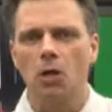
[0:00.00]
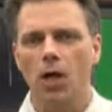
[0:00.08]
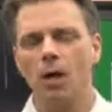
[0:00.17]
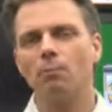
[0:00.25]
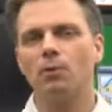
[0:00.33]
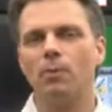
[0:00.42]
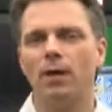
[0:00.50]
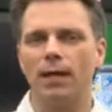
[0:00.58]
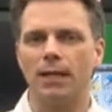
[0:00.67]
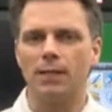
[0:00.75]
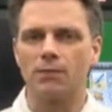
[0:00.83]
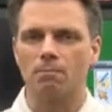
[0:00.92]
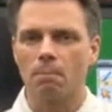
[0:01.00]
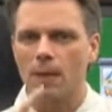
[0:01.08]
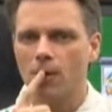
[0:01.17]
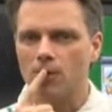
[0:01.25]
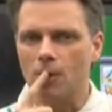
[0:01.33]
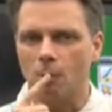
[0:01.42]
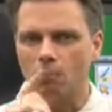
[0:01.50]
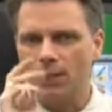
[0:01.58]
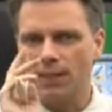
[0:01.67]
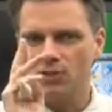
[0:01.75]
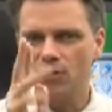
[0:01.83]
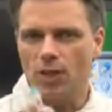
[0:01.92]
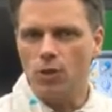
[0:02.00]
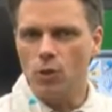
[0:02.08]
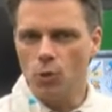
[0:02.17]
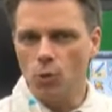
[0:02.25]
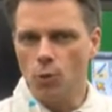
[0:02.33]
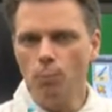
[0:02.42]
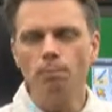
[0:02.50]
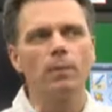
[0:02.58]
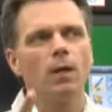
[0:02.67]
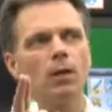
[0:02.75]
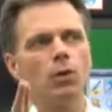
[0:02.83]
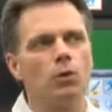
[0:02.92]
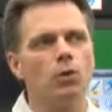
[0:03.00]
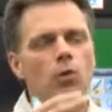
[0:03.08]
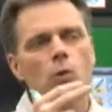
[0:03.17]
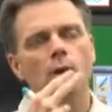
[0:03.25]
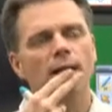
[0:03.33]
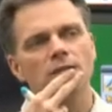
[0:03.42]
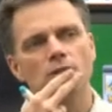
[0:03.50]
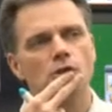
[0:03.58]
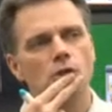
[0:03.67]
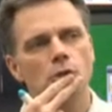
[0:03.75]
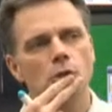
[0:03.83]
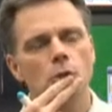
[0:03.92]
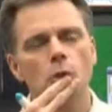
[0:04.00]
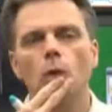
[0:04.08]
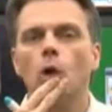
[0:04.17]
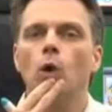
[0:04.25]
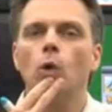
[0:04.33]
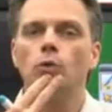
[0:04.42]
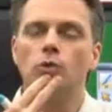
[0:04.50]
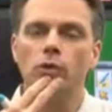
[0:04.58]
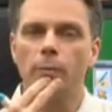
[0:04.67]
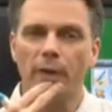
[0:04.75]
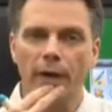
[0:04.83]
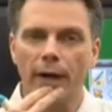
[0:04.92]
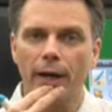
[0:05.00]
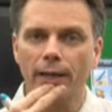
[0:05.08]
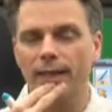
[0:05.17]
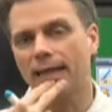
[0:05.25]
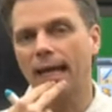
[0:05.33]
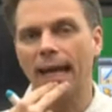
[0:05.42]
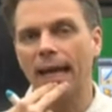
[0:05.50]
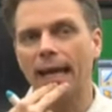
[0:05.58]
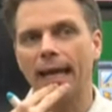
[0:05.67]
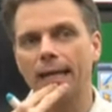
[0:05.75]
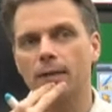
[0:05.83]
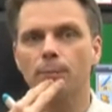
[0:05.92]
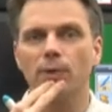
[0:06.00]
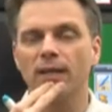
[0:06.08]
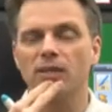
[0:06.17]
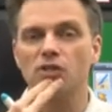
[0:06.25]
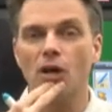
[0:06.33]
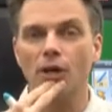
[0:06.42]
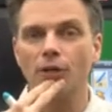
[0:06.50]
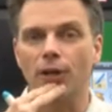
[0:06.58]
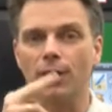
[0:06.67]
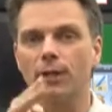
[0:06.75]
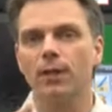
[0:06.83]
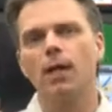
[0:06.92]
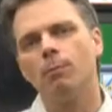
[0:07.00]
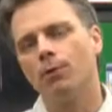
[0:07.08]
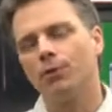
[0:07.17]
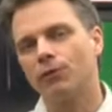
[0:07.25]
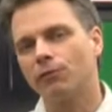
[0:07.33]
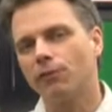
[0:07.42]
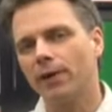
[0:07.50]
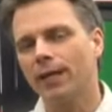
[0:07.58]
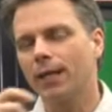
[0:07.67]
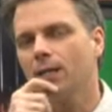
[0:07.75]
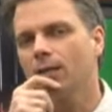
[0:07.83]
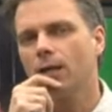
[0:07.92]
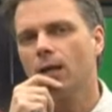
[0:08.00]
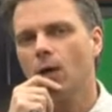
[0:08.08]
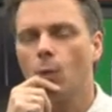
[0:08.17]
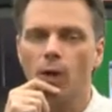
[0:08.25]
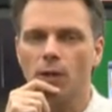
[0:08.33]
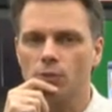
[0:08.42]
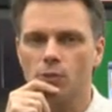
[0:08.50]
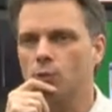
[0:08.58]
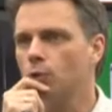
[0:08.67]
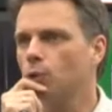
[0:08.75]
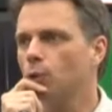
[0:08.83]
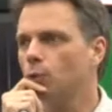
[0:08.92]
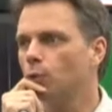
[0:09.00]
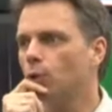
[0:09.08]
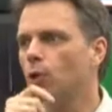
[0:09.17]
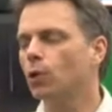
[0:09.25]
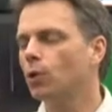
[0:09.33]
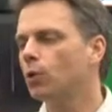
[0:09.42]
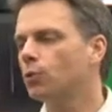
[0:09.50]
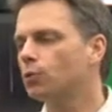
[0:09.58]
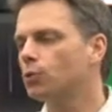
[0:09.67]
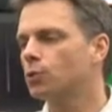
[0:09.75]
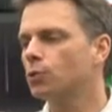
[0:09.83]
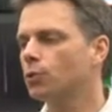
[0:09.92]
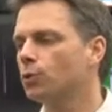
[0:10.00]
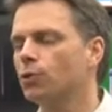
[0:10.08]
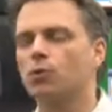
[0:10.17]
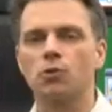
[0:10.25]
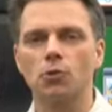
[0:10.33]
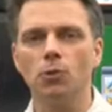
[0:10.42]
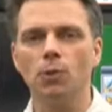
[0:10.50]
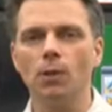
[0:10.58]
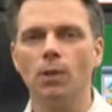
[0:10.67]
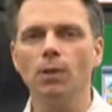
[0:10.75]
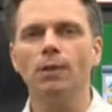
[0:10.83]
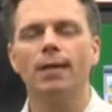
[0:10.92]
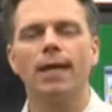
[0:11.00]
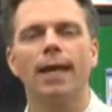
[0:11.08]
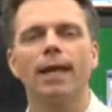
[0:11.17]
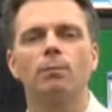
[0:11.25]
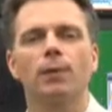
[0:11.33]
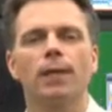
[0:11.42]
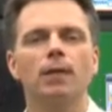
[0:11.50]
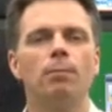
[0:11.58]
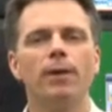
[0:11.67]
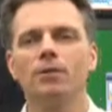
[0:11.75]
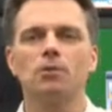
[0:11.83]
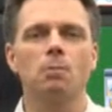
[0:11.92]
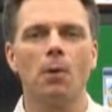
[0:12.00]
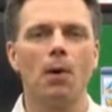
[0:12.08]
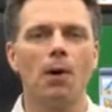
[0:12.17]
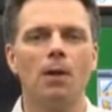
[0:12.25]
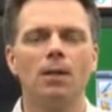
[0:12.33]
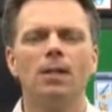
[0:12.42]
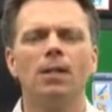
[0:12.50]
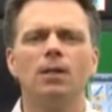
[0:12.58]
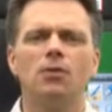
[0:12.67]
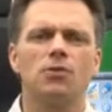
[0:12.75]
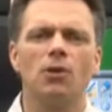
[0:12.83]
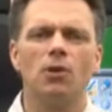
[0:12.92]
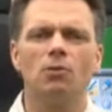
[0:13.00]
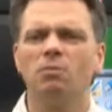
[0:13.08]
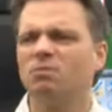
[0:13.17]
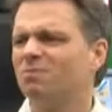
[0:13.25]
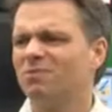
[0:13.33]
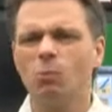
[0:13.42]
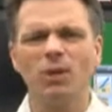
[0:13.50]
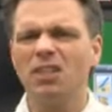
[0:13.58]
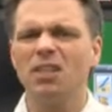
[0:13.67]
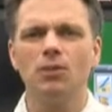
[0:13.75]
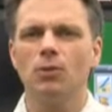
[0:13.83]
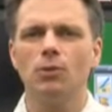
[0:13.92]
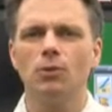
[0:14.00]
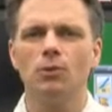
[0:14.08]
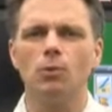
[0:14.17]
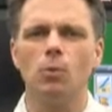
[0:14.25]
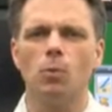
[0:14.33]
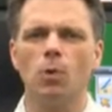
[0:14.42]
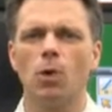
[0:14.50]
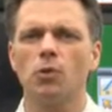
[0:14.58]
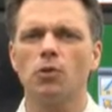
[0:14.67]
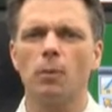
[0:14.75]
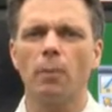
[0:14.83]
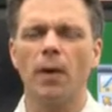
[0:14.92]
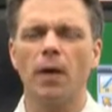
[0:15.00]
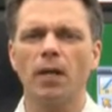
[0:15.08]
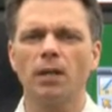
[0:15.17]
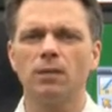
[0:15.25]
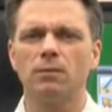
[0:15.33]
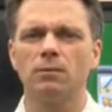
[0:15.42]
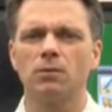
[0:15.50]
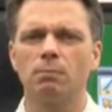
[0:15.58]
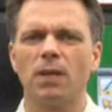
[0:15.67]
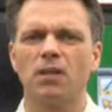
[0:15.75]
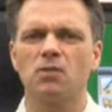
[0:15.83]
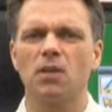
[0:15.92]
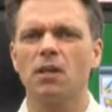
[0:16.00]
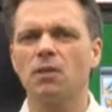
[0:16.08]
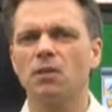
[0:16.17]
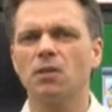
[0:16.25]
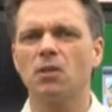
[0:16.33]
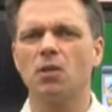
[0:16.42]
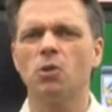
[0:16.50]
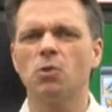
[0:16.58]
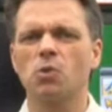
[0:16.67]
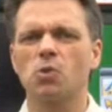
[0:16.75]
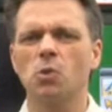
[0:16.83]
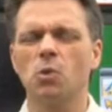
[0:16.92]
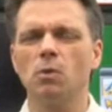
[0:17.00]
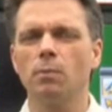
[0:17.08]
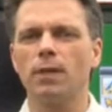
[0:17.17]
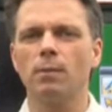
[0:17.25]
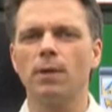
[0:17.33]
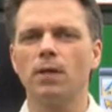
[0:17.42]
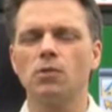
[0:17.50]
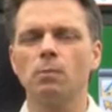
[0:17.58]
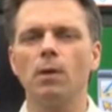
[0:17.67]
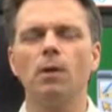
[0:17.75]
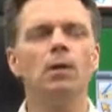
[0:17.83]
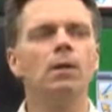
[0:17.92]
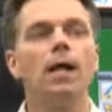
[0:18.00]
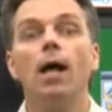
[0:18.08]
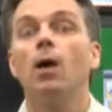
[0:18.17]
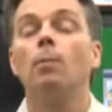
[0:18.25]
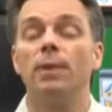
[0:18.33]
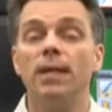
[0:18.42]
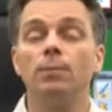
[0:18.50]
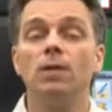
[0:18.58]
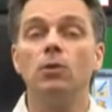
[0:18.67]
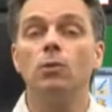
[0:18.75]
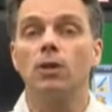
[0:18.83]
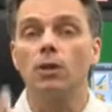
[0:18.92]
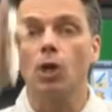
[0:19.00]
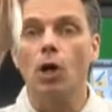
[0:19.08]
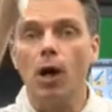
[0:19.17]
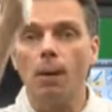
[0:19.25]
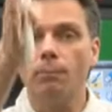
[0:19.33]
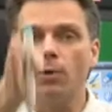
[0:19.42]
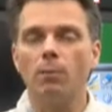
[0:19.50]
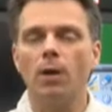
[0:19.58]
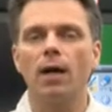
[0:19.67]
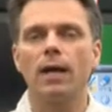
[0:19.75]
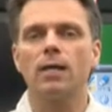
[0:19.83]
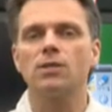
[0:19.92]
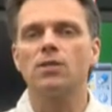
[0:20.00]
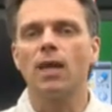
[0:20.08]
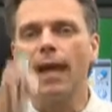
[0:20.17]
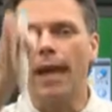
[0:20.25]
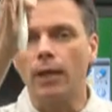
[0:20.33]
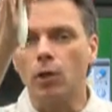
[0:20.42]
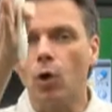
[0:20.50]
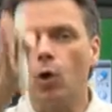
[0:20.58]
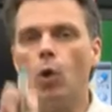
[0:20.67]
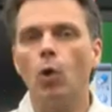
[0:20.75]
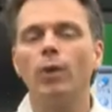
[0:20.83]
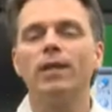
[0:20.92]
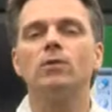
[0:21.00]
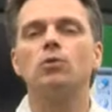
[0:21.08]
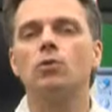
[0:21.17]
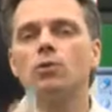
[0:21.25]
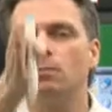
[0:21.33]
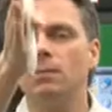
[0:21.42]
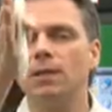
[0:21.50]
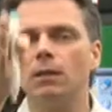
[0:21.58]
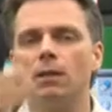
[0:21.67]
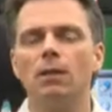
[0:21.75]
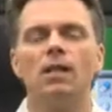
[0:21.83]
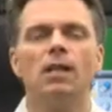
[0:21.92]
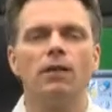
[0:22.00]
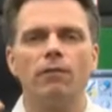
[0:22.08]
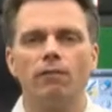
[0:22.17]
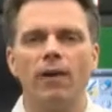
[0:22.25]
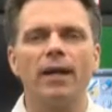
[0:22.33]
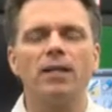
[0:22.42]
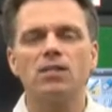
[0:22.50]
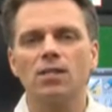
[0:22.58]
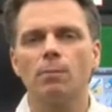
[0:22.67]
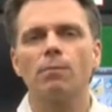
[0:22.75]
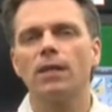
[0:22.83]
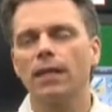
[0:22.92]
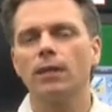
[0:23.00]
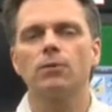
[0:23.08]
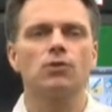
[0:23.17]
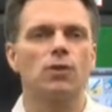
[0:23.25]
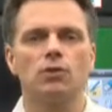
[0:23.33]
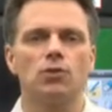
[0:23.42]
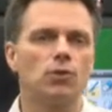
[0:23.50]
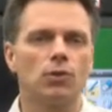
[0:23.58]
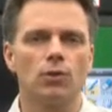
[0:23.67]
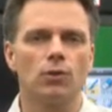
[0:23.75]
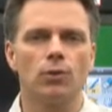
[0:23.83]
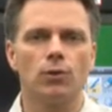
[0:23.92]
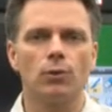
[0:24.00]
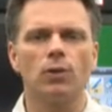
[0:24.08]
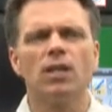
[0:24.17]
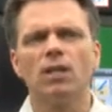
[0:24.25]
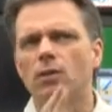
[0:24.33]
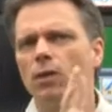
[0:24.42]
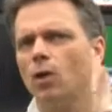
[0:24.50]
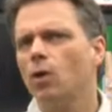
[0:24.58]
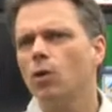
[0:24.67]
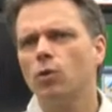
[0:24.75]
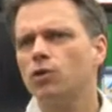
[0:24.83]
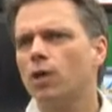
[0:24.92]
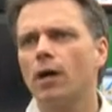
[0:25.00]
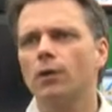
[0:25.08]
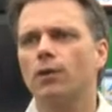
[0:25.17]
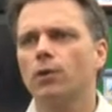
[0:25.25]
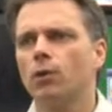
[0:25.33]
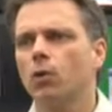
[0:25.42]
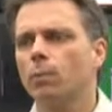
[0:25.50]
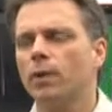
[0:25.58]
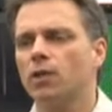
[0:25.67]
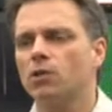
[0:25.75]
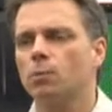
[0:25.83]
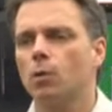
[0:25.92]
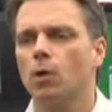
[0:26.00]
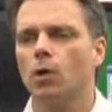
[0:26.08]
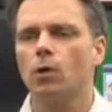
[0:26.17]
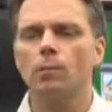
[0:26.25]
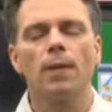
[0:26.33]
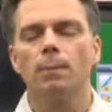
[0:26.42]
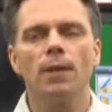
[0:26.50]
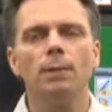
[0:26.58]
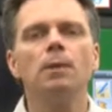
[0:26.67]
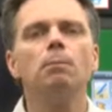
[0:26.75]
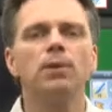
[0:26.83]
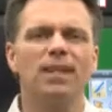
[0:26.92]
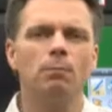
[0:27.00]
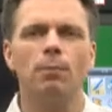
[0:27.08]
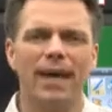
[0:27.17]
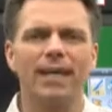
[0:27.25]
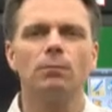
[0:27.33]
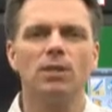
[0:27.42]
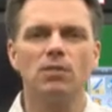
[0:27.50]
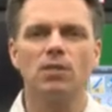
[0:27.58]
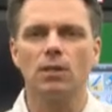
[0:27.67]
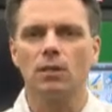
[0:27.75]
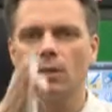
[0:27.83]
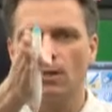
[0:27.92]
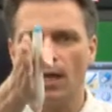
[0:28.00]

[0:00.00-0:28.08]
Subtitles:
Compromise. So, let's say you want to go to the park and play soccer, but your friend wants to go to the school and play baseball. So, what can you do? Go to the park, play soccer, go to school, play baseball? Maybe you can compromise and go into the middle. Find something else that you can do. No soccer, no baseball. Maybe play badminton